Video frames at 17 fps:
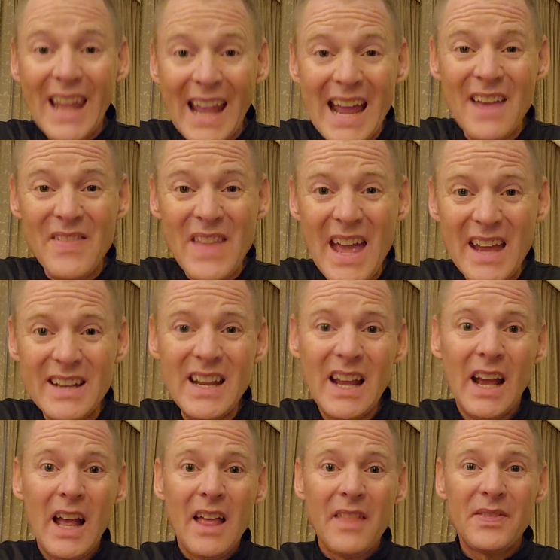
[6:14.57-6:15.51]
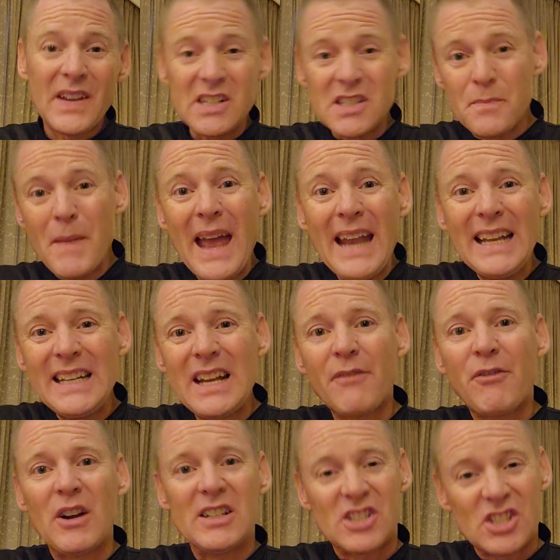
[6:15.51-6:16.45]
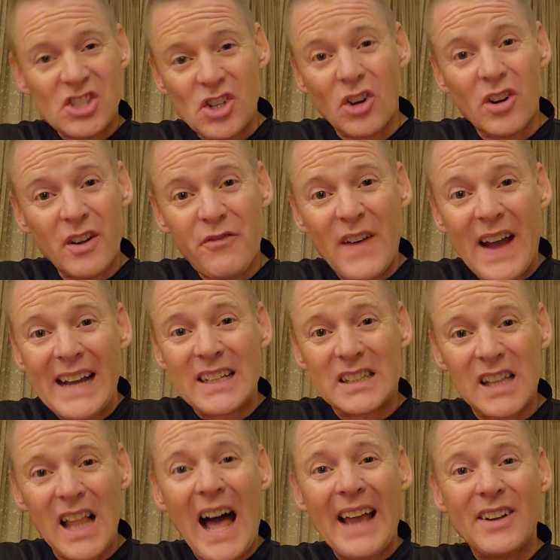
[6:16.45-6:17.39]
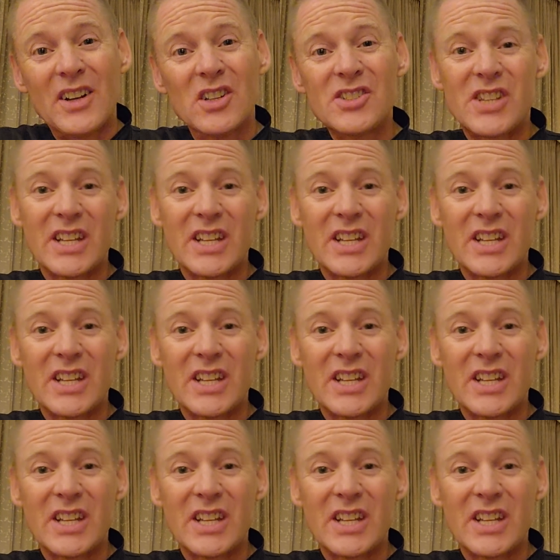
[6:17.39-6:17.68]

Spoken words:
And then there's many different certified gliders.